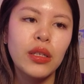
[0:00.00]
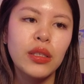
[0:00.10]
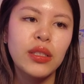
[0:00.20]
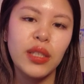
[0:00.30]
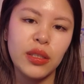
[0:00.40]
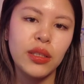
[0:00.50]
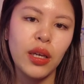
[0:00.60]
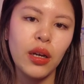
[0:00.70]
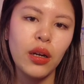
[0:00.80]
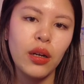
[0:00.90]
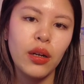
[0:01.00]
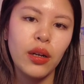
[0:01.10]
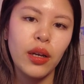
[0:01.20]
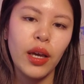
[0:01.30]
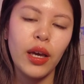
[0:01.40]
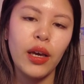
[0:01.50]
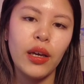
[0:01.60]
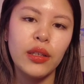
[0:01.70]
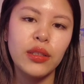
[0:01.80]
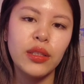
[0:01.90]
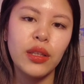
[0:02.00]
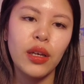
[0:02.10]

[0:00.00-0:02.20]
sits there and